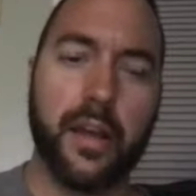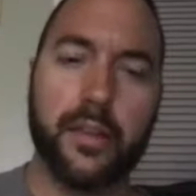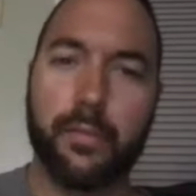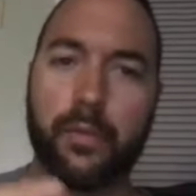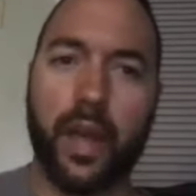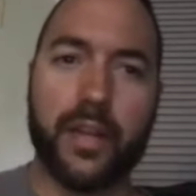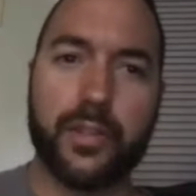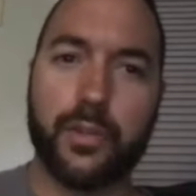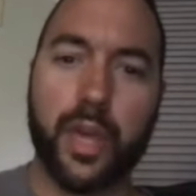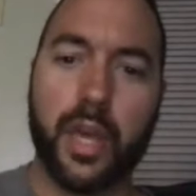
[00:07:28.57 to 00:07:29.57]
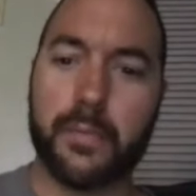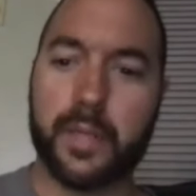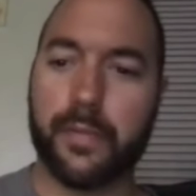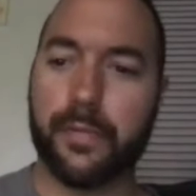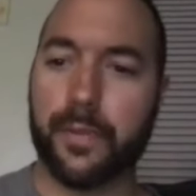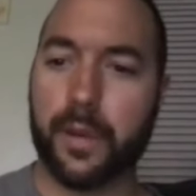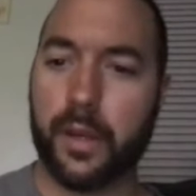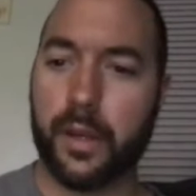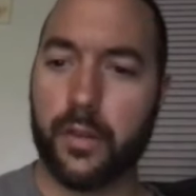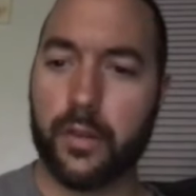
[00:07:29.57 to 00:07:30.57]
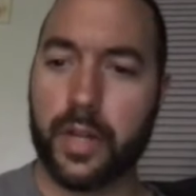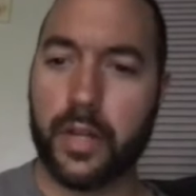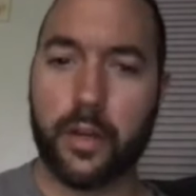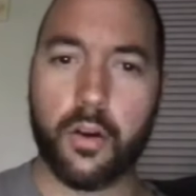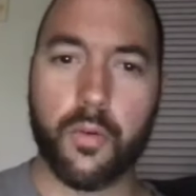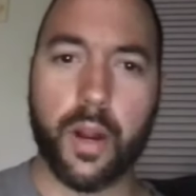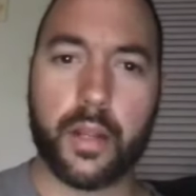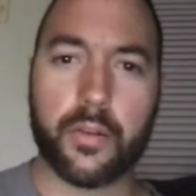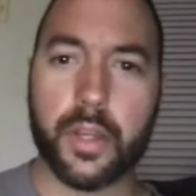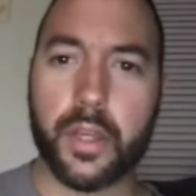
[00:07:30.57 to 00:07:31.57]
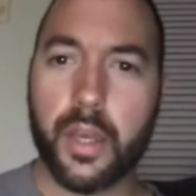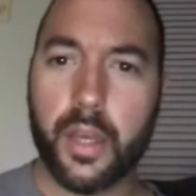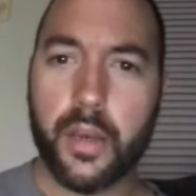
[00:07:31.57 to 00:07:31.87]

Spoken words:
The last two games, if I looked at it correctly,